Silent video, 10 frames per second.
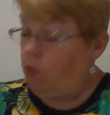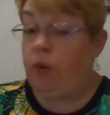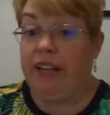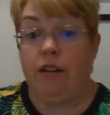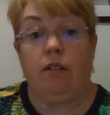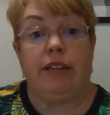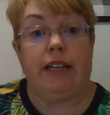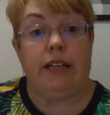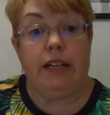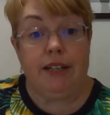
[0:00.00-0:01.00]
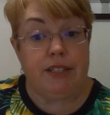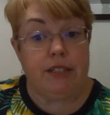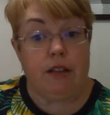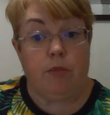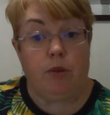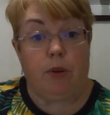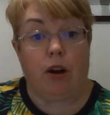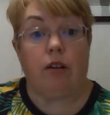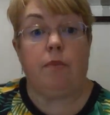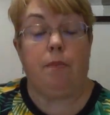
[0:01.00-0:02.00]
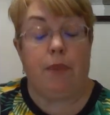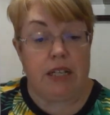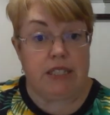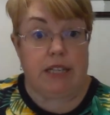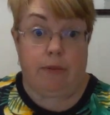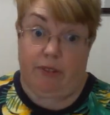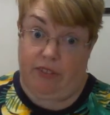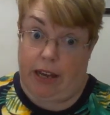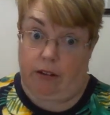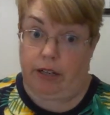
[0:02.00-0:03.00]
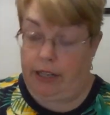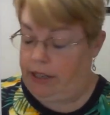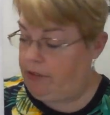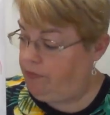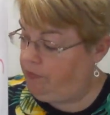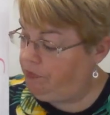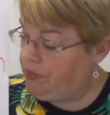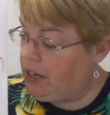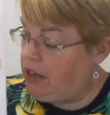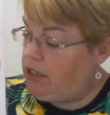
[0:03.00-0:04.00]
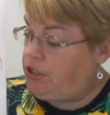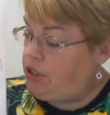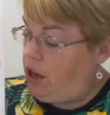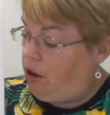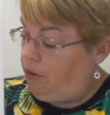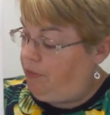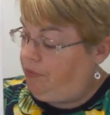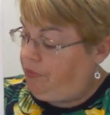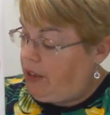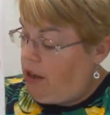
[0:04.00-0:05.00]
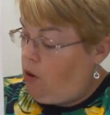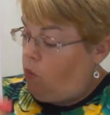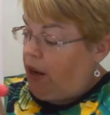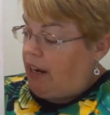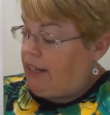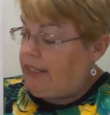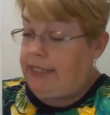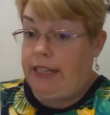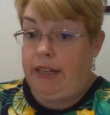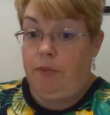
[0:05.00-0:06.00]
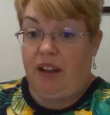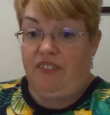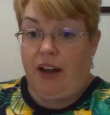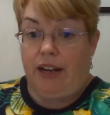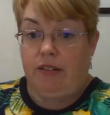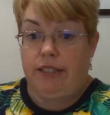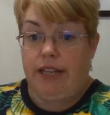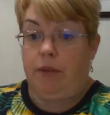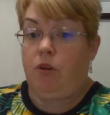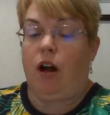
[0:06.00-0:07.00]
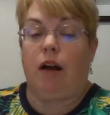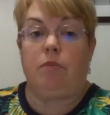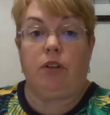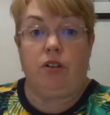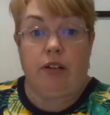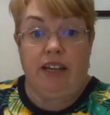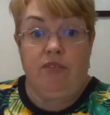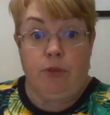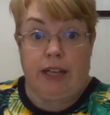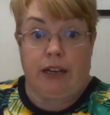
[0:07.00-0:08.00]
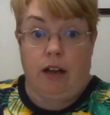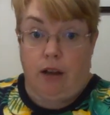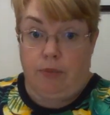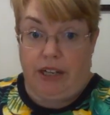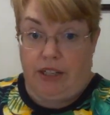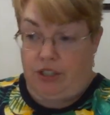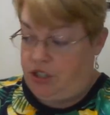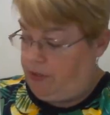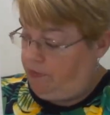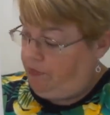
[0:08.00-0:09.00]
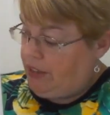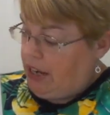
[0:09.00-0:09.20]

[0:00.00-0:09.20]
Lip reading: We know that each syllable part must have a vowel in it. So when I see my final stable, I'm looking for that combination.